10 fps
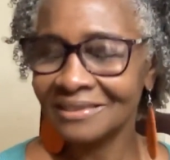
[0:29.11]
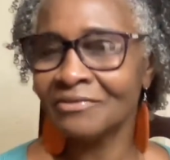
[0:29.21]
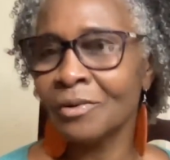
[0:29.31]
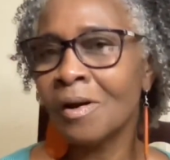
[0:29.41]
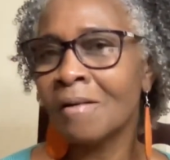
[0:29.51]
if
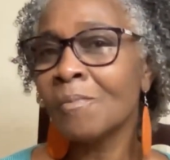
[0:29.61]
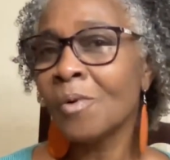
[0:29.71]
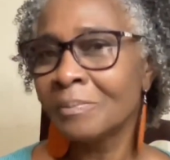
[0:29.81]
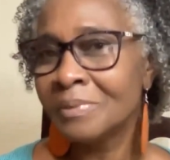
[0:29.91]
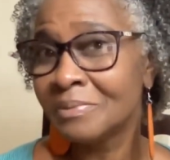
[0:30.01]
you want
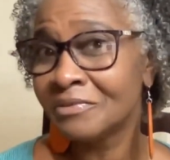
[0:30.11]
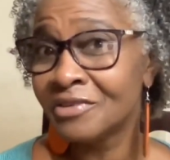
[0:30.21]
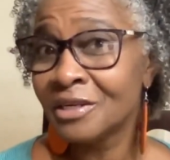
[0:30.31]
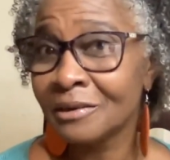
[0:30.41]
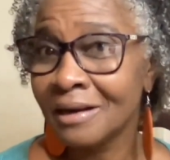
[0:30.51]
more people for
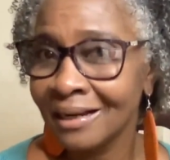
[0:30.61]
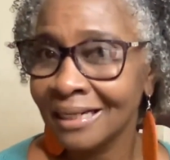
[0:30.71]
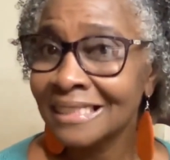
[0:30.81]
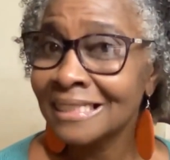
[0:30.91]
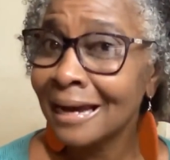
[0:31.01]
you,
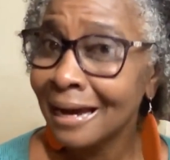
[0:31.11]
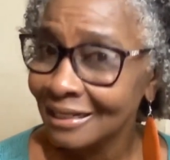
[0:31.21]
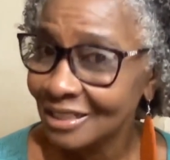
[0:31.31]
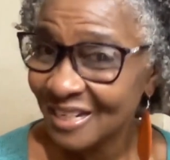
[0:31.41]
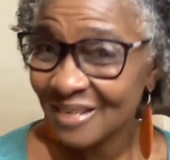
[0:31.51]
gotta
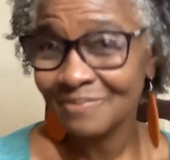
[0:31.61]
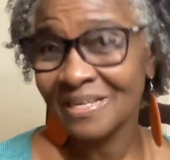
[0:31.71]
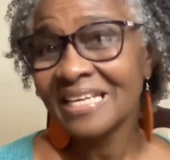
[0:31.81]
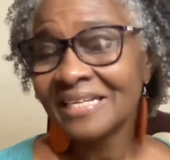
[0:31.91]
talk to them